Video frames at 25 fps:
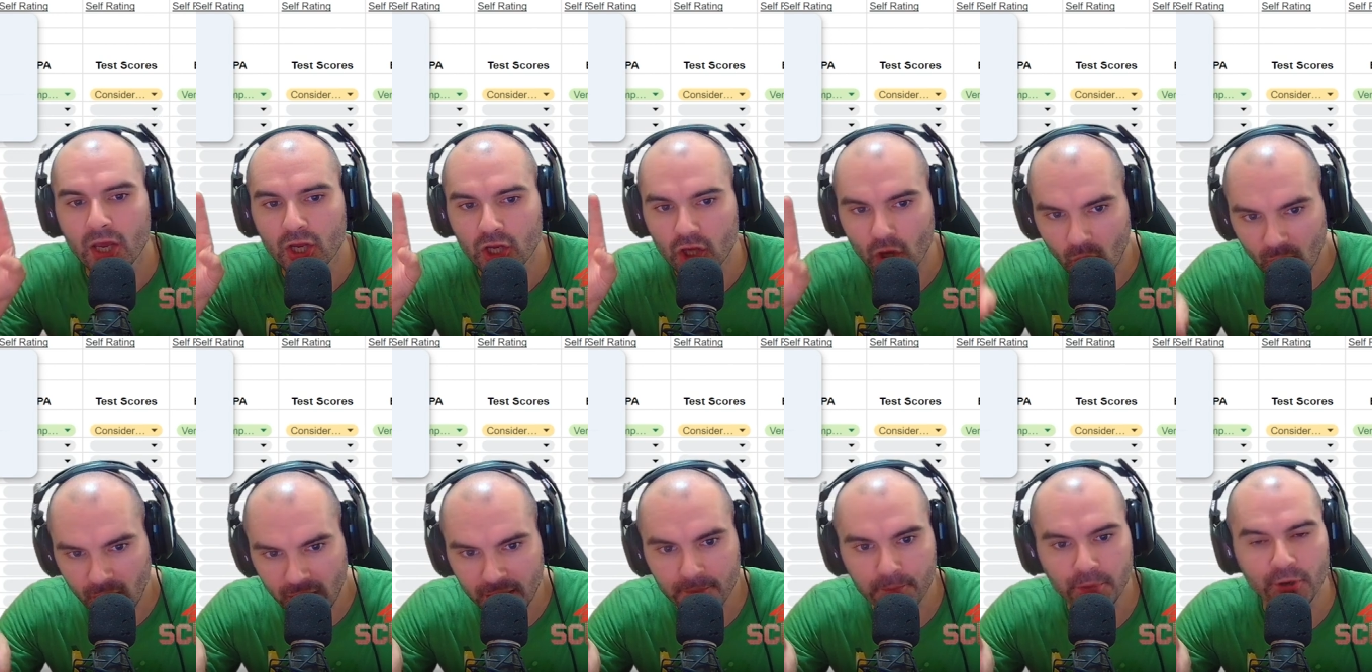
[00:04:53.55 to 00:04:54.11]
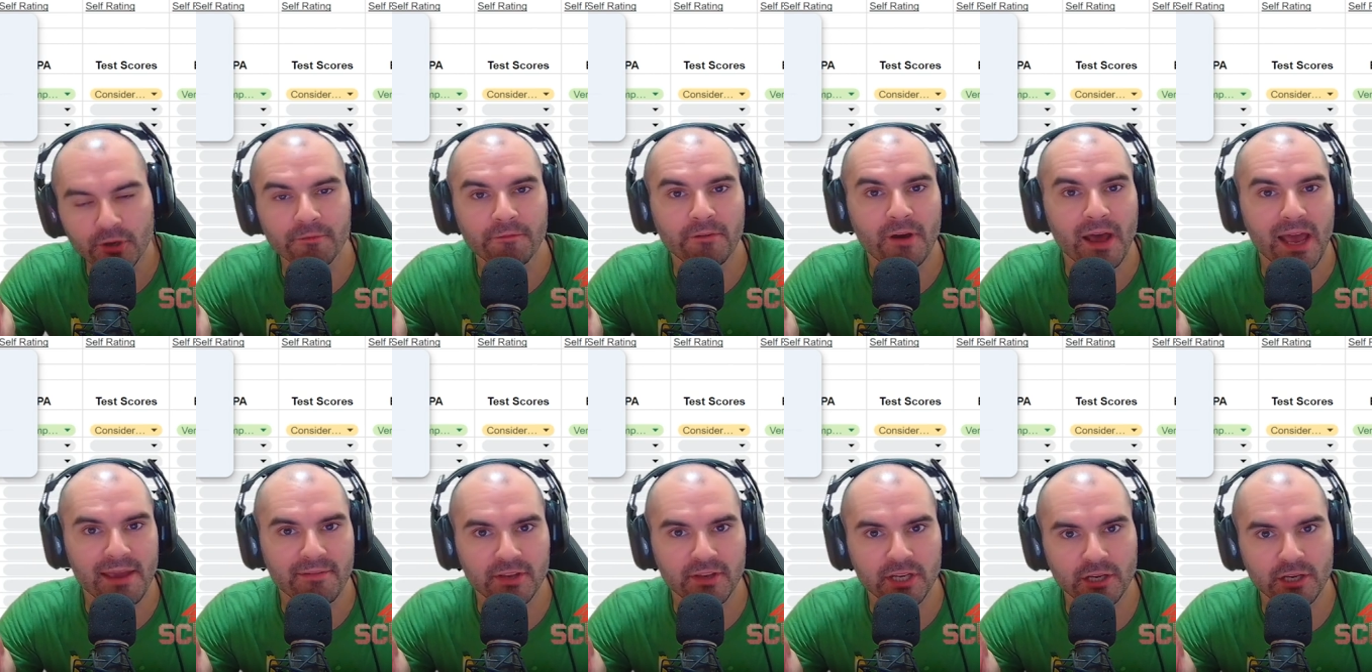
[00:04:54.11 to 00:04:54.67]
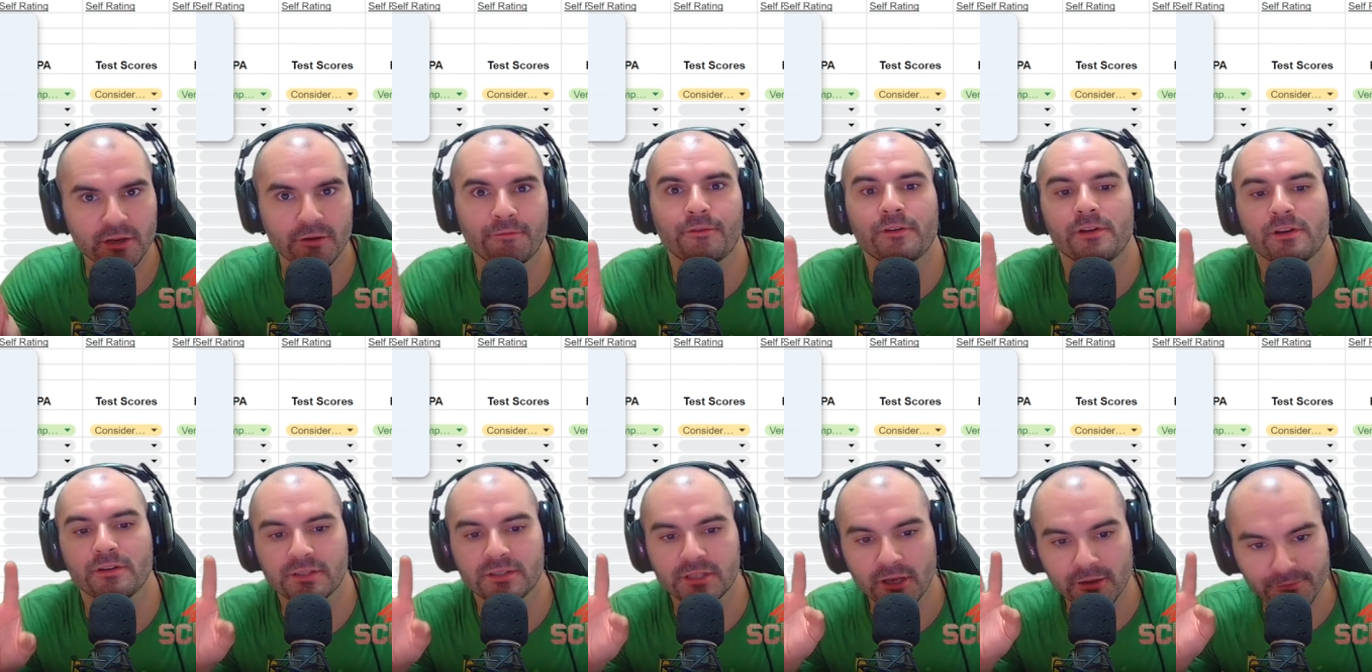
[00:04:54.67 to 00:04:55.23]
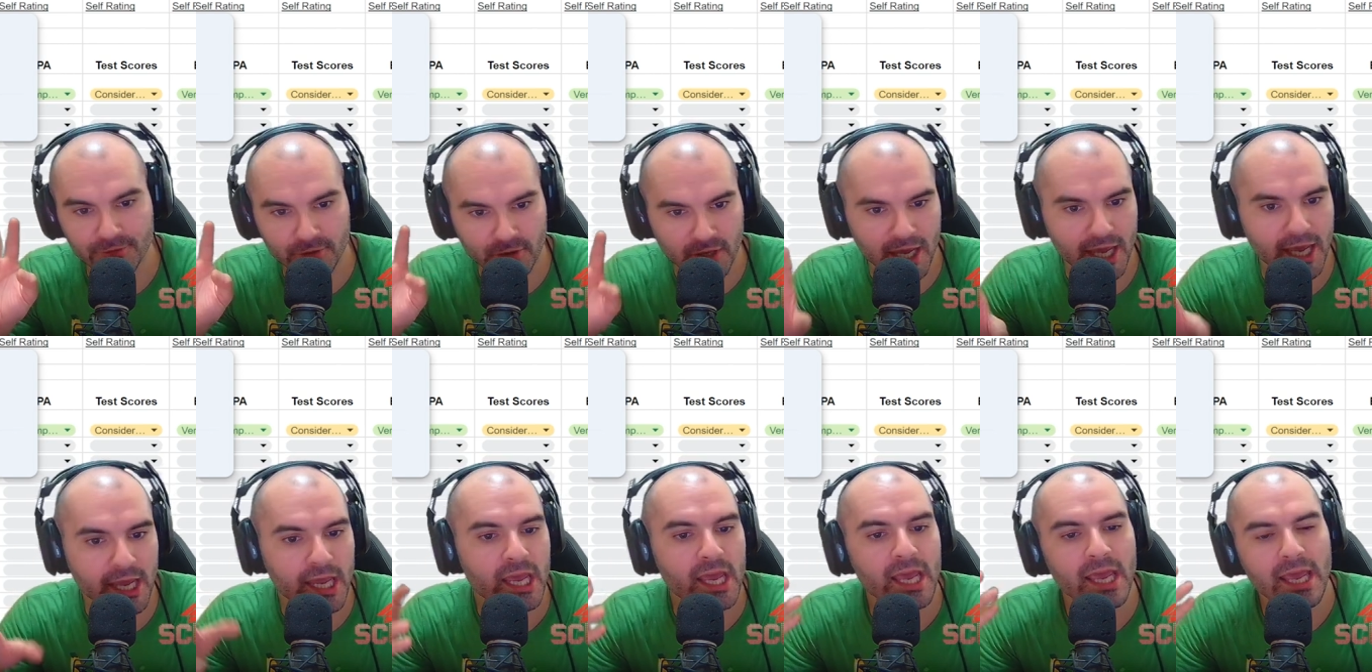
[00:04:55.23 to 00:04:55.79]
Go ahead and put a 5 in here for yourself,
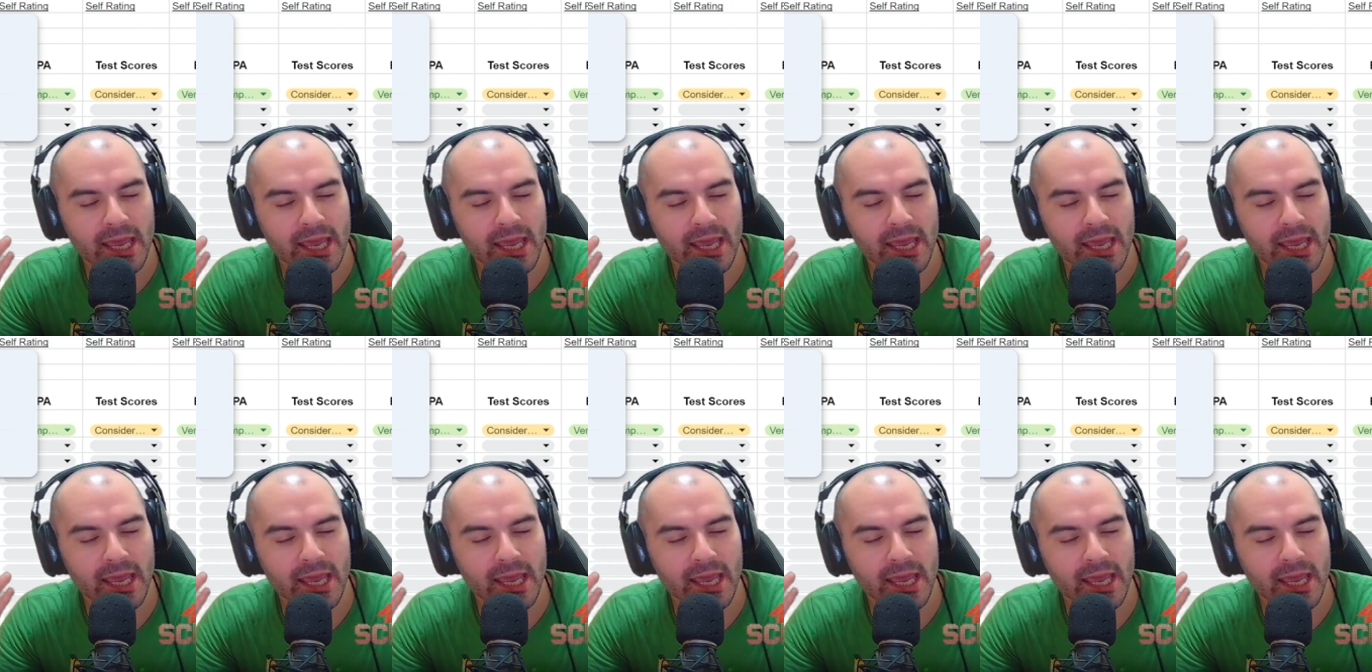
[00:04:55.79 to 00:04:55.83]
okay?